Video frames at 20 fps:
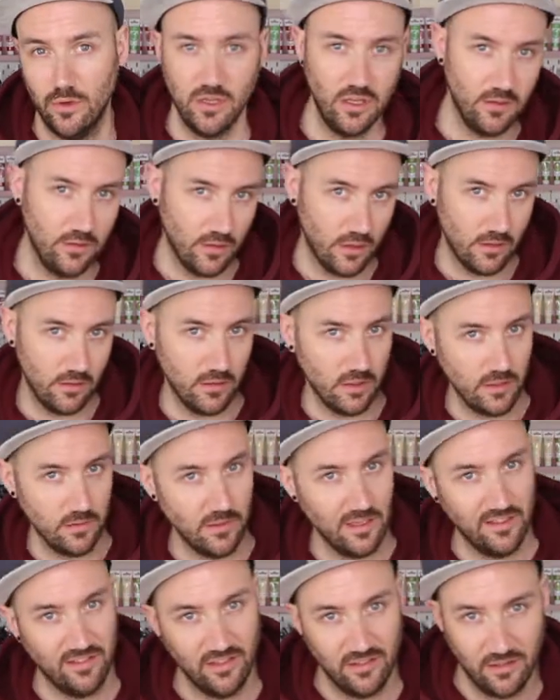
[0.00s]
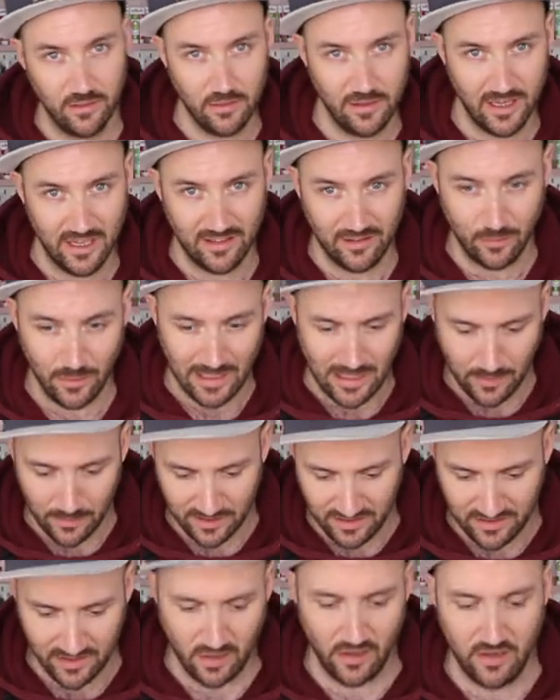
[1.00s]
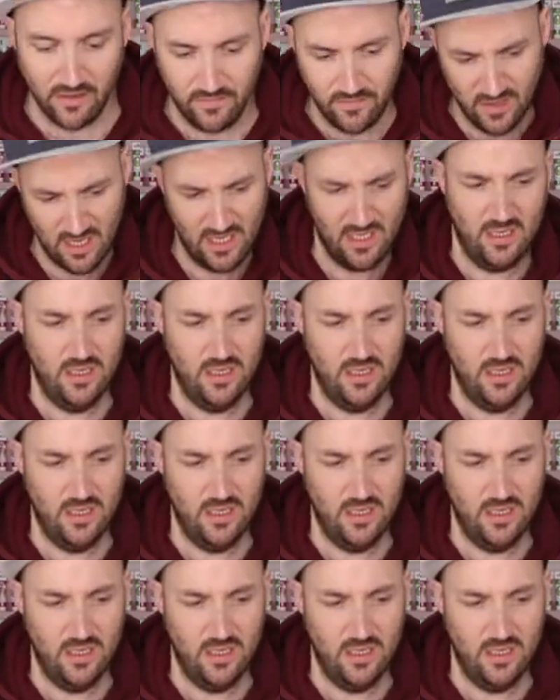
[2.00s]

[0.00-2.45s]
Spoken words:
you know that you need to do that to allow it to kind of